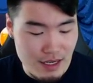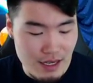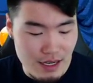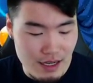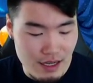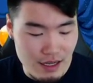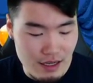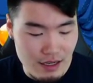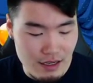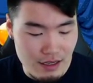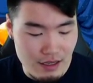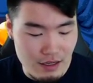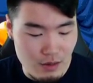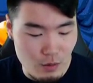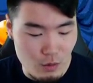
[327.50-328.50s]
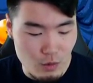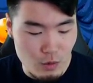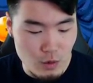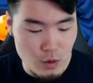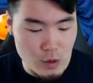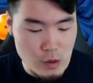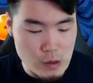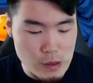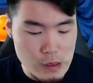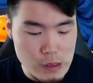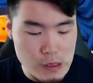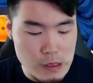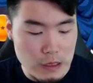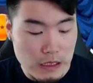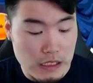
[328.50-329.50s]
Uh,
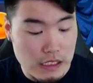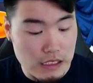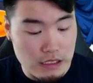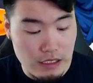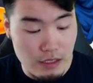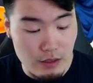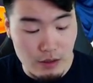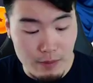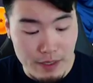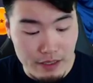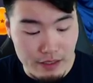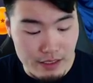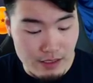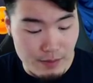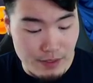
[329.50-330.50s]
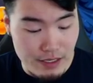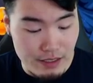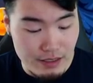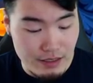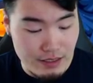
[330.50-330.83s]
ooh, uh, I don't know about this, man.